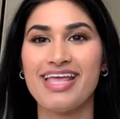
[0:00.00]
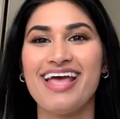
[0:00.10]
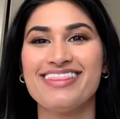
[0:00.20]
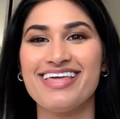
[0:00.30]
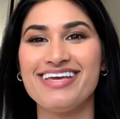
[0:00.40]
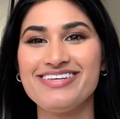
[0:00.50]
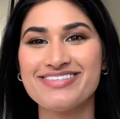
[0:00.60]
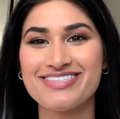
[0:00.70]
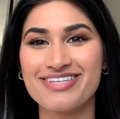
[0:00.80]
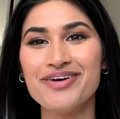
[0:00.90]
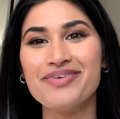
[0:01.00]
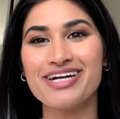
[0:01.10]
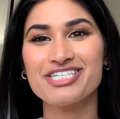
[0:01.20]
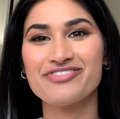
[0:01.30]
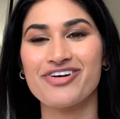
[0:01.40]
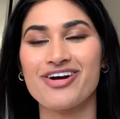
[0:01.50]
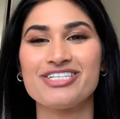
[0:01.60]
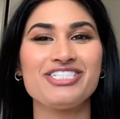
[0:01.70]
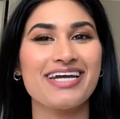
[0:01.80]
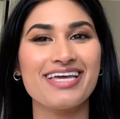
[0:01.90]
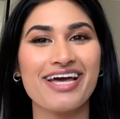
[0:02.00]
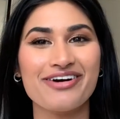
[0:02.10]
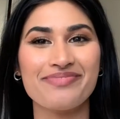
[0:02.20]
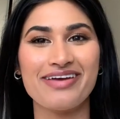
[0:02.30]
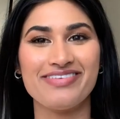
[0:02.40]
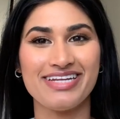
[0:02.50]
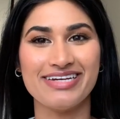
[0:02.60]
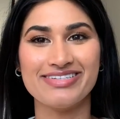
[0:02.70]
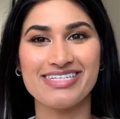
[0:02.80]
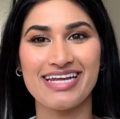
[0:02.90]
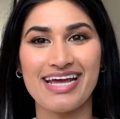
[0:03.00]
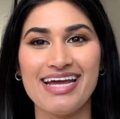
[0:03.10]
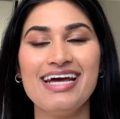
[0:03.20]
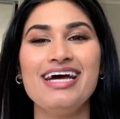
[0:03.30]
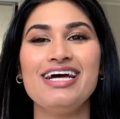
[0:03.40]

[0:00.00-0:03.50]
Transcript: Thank you so much for checking out my video today.